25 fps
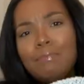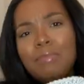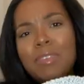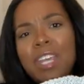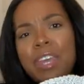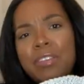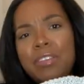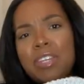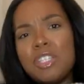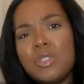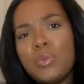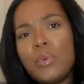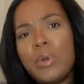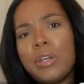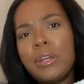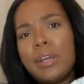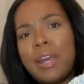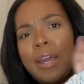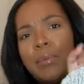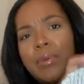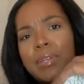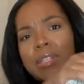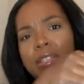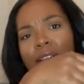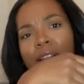this sweater I
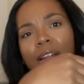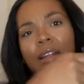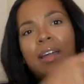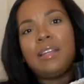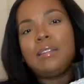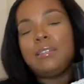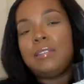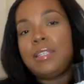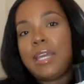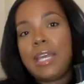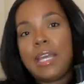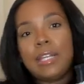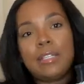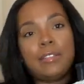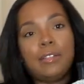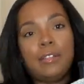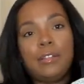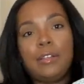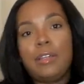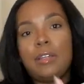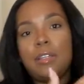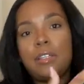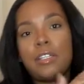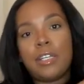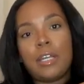recently got taxed
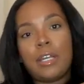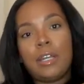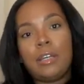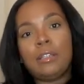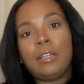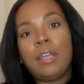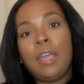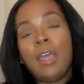on it y'all